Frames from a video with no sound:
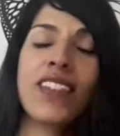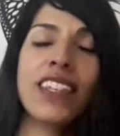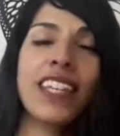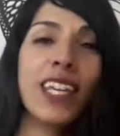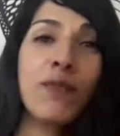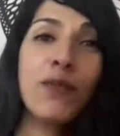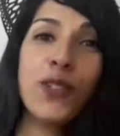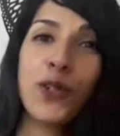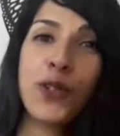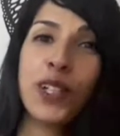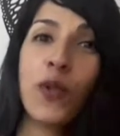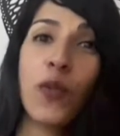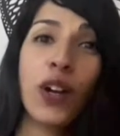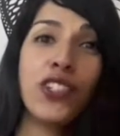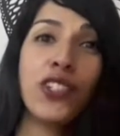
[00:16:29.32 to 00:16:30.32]
Keep
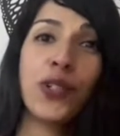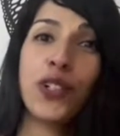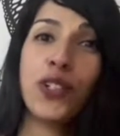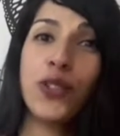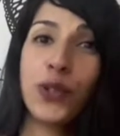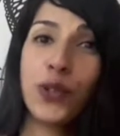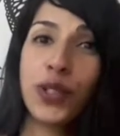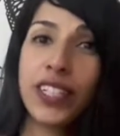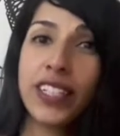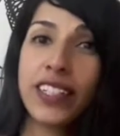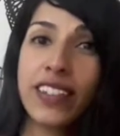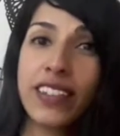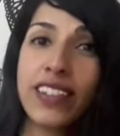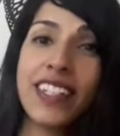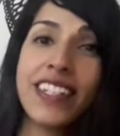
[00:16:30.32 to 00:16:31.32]
doing what you're doing.
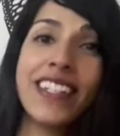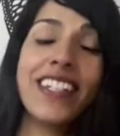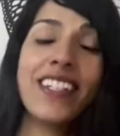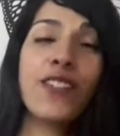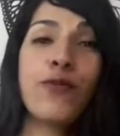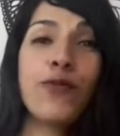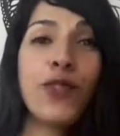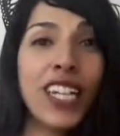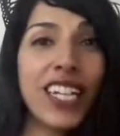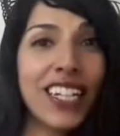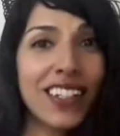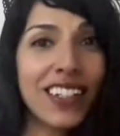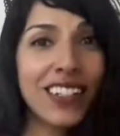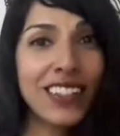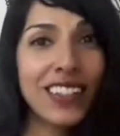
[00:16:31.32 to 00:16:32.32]
This is
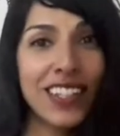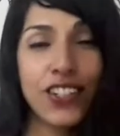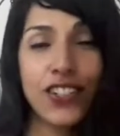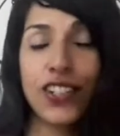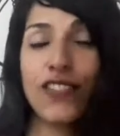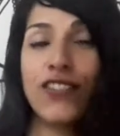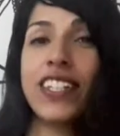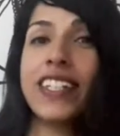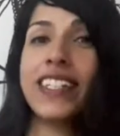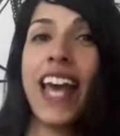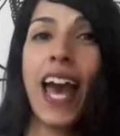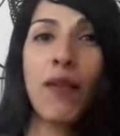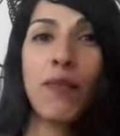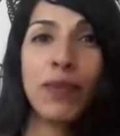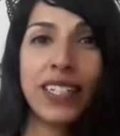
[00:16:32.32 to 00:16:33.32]
real. This shift is
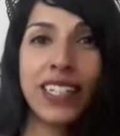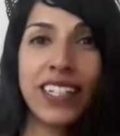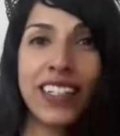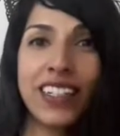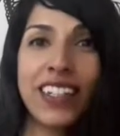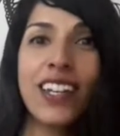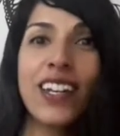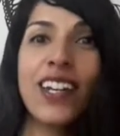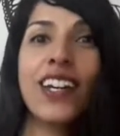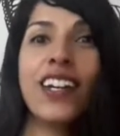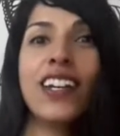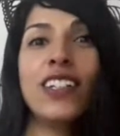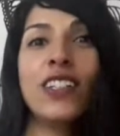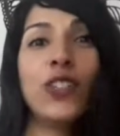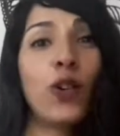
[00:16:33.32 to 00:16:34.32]
happening.
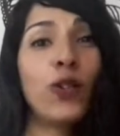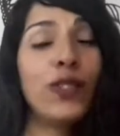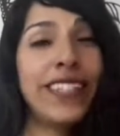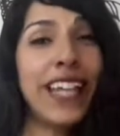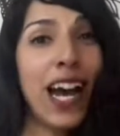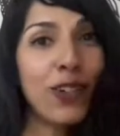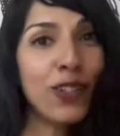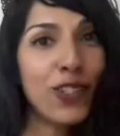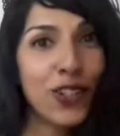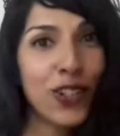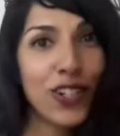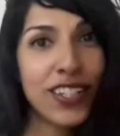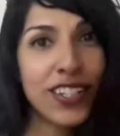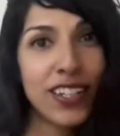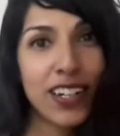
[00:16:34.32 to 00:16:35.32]
Don't doubt
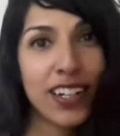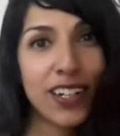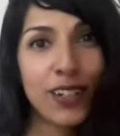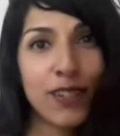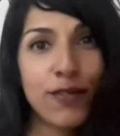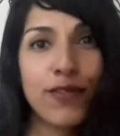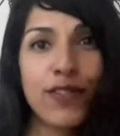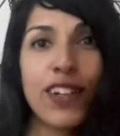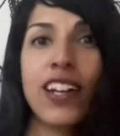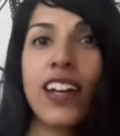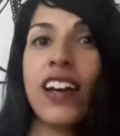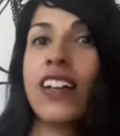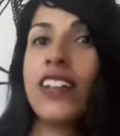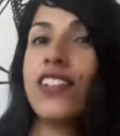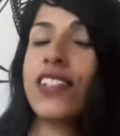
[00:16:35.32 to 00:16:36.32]
yourself.
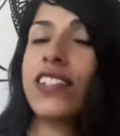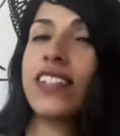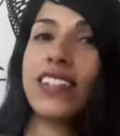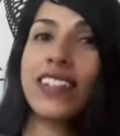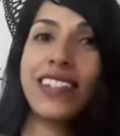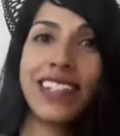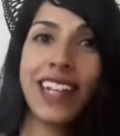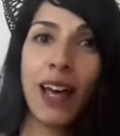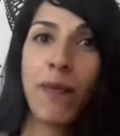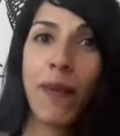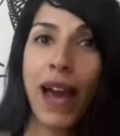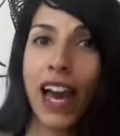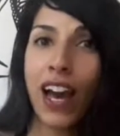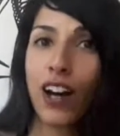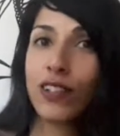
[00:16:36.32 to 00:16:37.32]
Just step
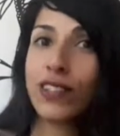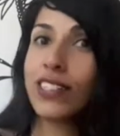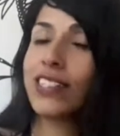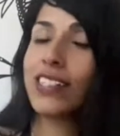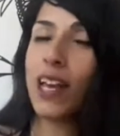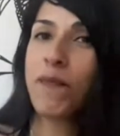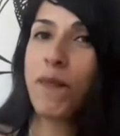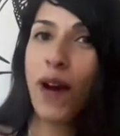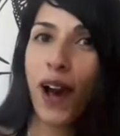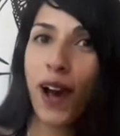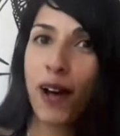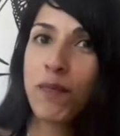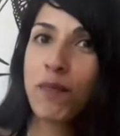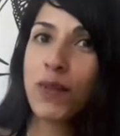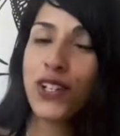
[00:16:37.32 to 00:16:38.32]
out, step
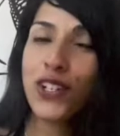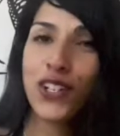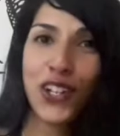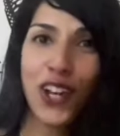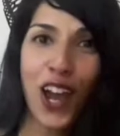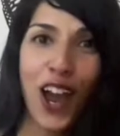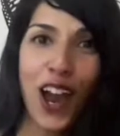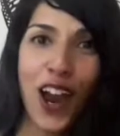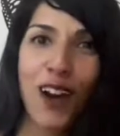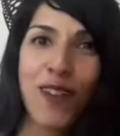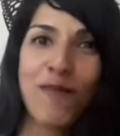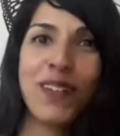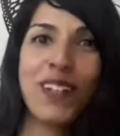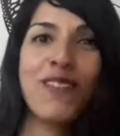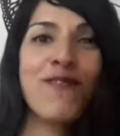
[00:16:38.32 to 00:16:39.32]
up, share,
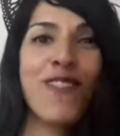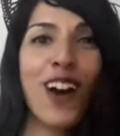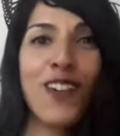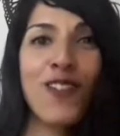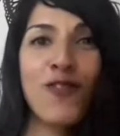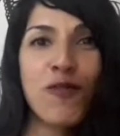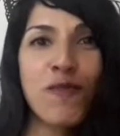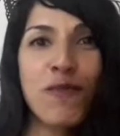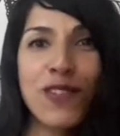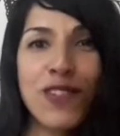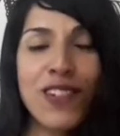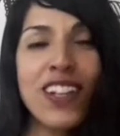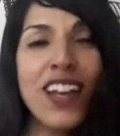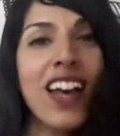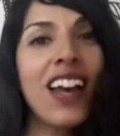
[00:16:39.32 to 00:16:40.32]
be
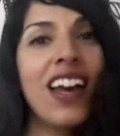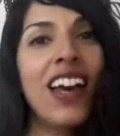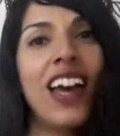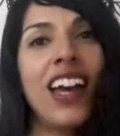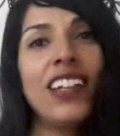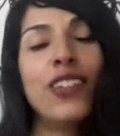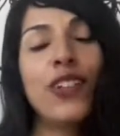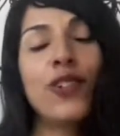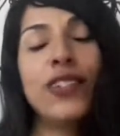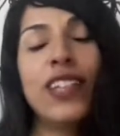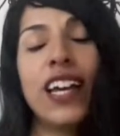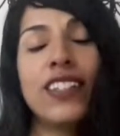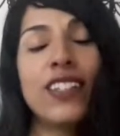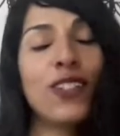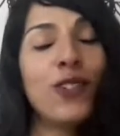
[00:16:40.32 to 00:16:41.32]
vulnerable, and know
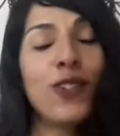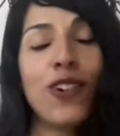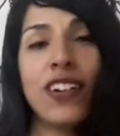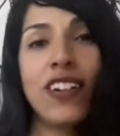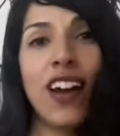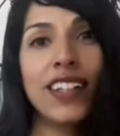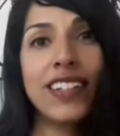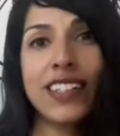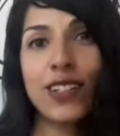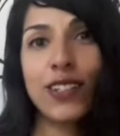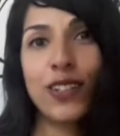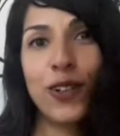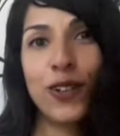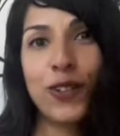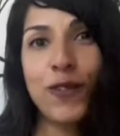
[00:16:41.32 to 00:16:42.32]
that you are not
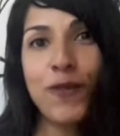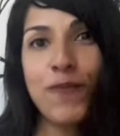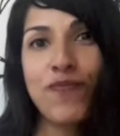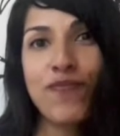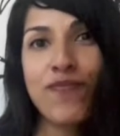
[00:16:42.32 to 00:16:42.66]
alone.